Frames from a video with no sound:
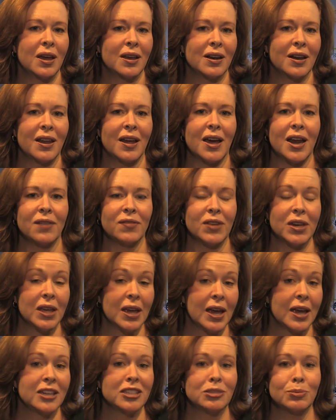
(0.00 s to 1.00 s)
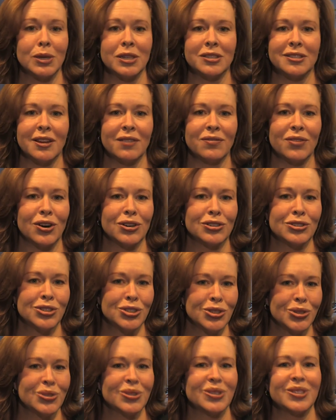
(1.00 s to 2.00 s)
and a lot of engagement of our
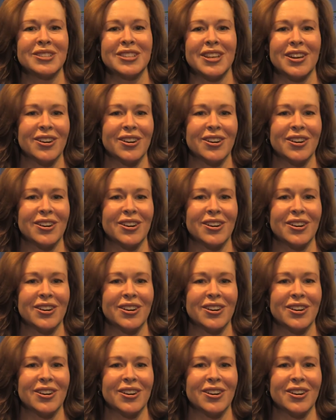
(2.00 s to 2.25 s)
students